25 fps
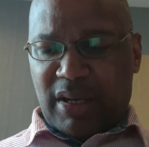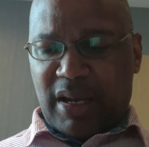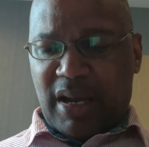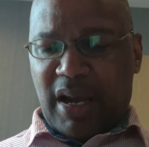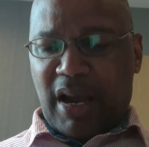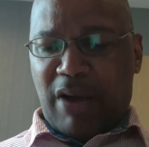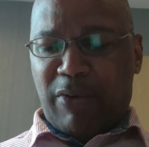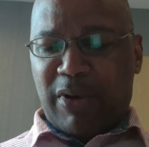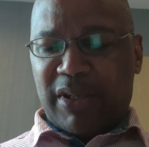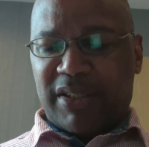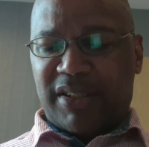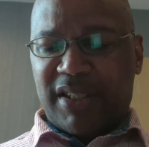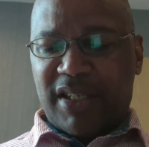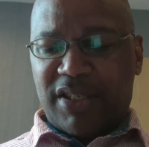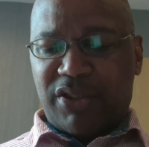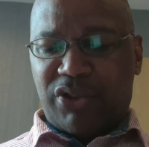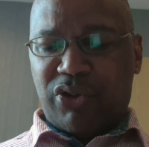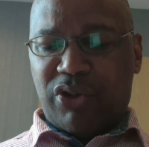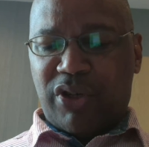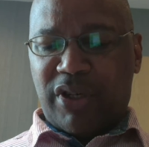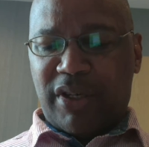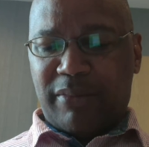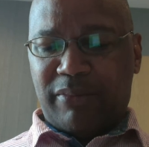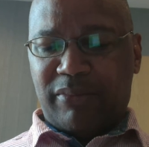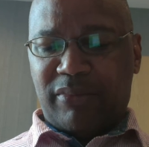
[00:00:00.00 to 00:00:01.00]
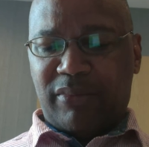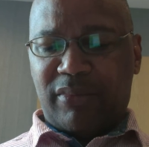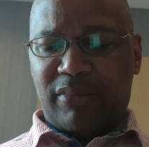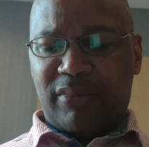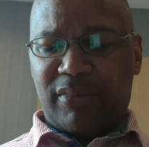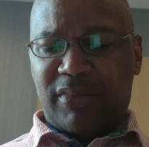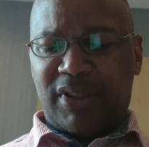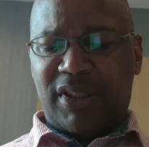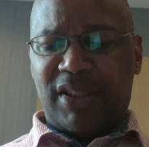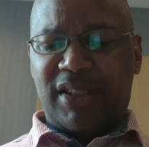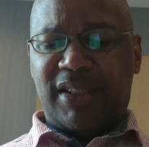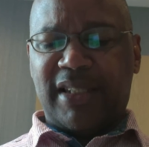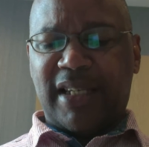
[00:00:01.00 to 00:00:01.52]
and were saying to him,
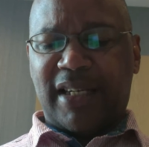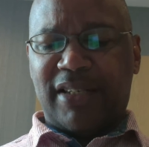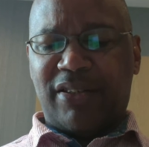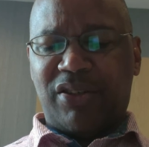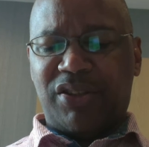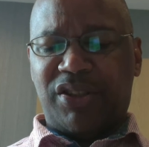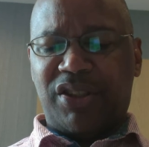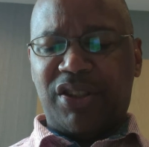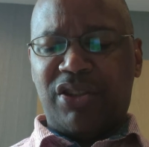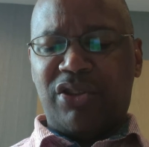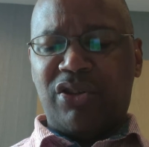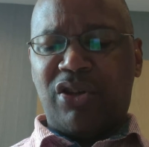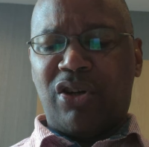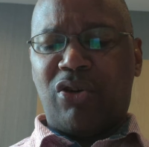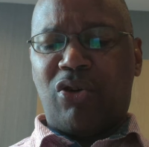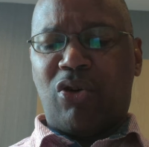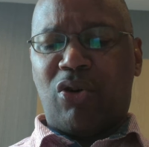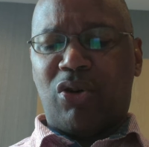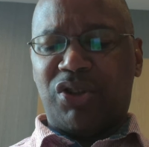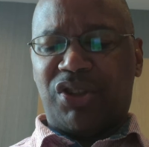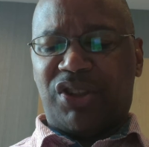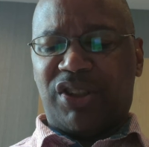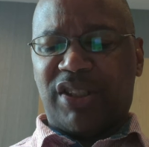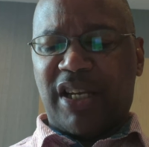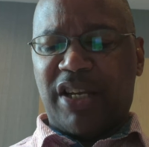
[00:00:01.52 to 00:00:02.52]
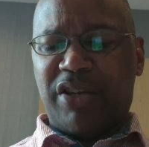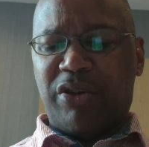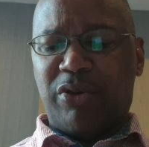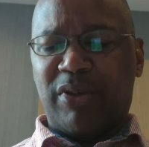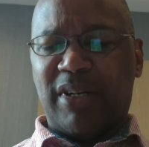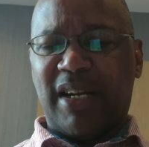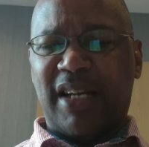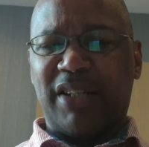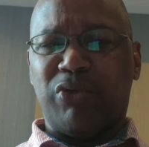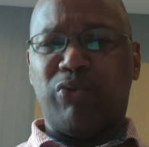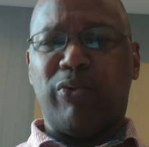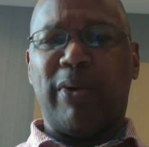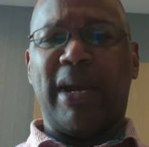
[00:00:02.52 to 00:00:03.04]
Teacher, does it not concern you
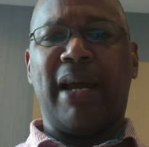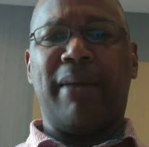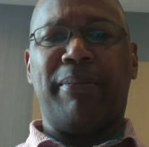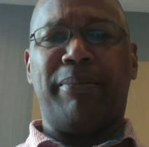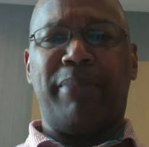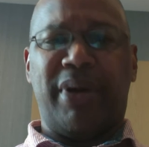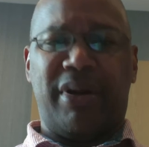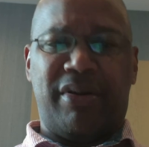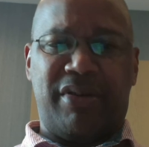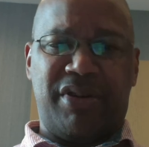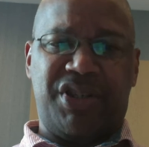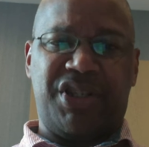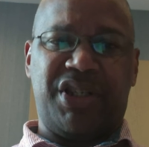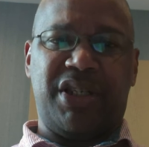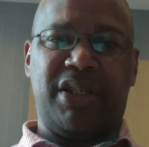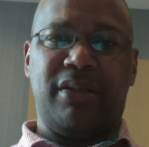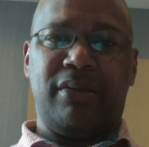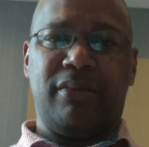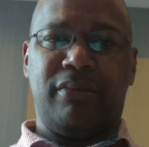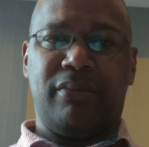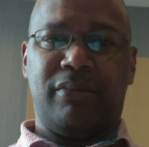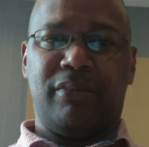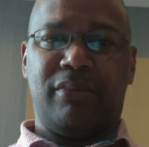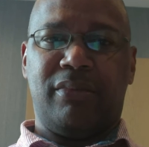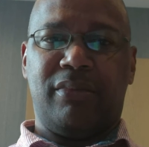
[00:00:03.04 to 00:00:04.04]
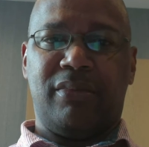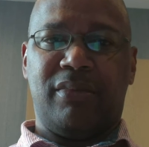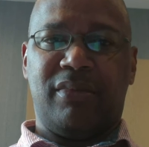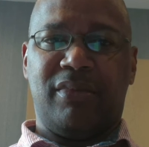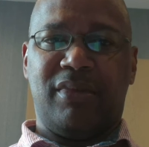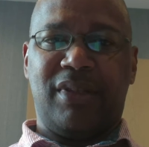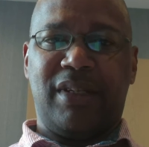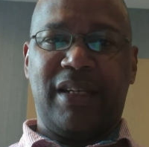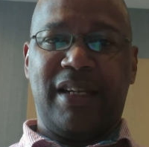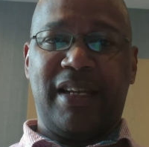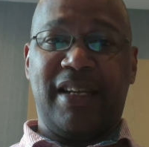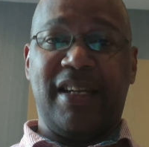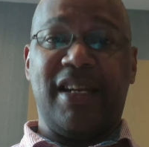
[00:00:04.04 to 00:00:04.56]
that we are perishing?
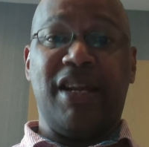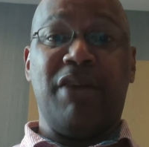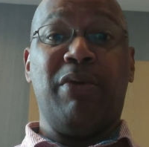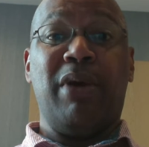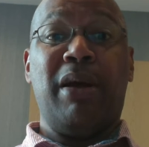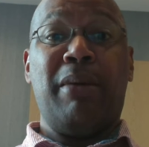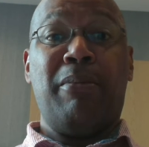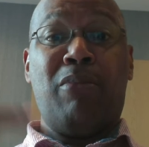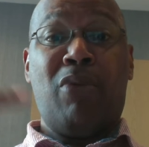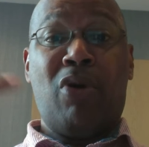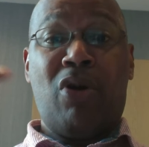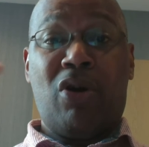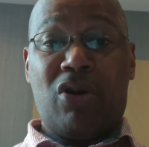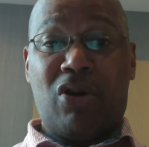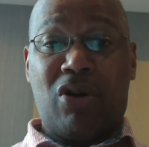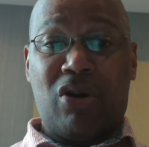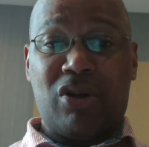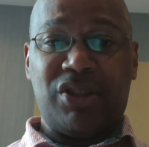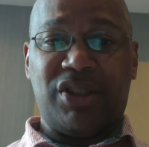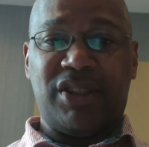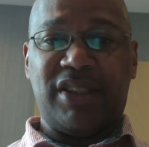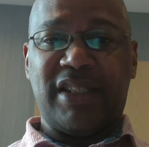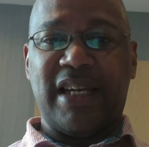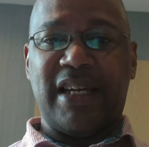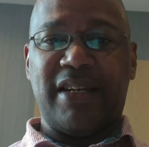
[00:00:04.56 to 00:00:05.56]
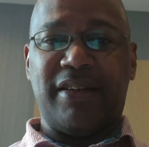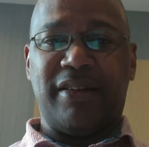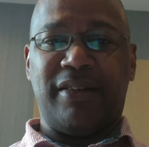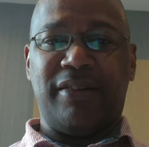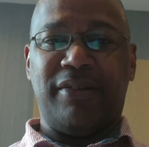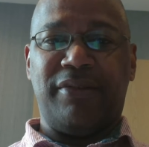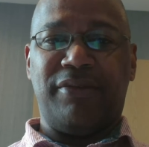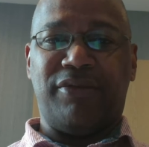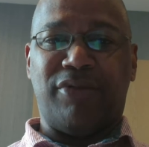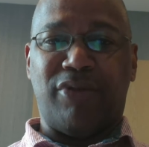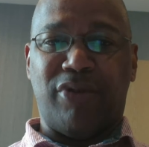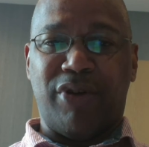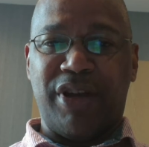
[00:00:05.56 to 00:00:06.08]
They were more concerned
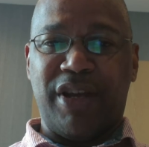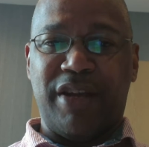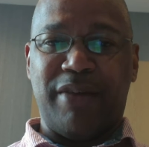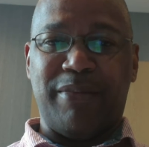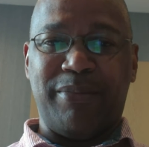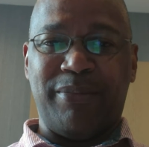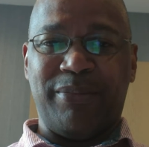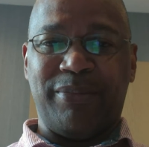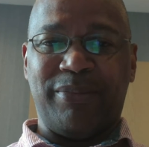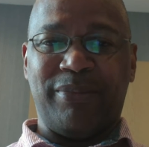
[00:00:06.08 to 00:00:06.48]
for him